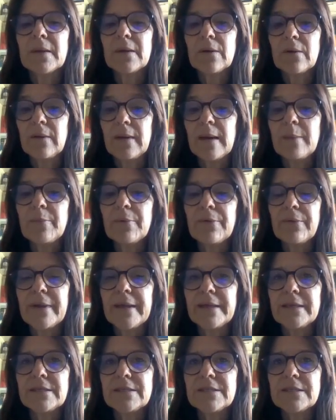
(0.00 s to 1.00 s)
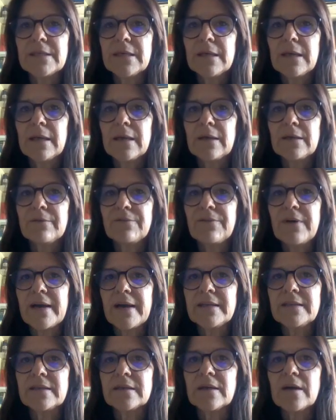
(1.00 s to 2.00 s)
collaborate,
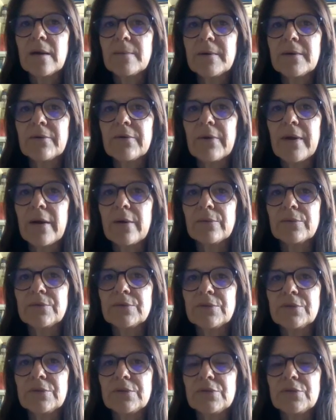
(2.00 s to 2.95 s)
find a common ground